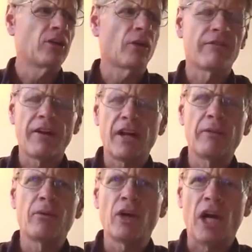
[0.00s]
Your
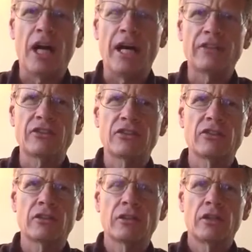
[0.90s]
variable
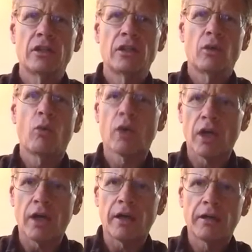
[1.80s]
costs
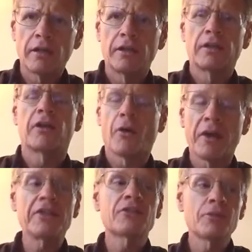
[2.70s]
were
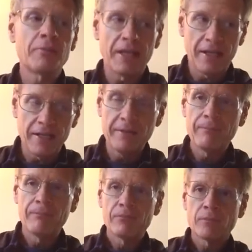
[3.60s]
going to be
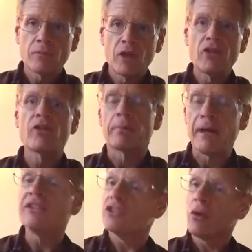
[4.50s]
the
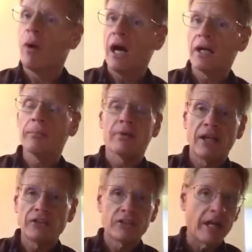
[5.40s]
price of the water
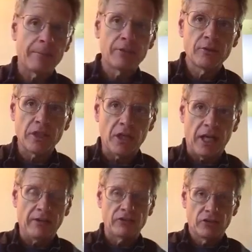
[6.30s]
plus the opportunity
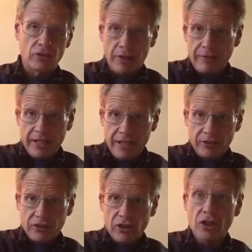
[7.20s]
cost. Do you have anything
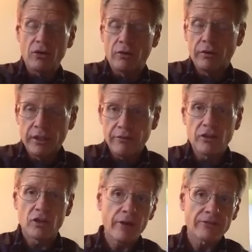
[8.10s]
else to do? If
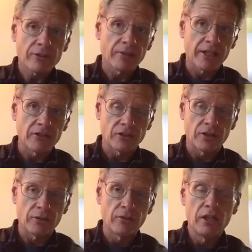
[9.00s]
you do have something else to
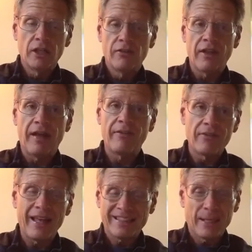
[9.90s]
do,
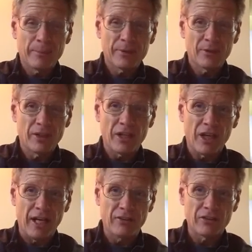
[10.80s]
then that's opportunity
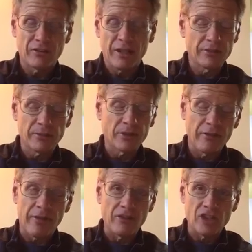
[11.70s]
cost, okay? Especially
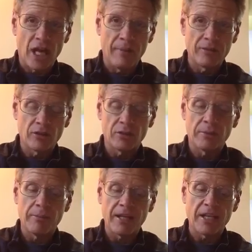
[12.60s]
if you have a job and you could
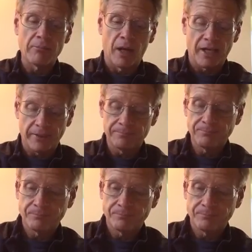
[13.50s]
be making money.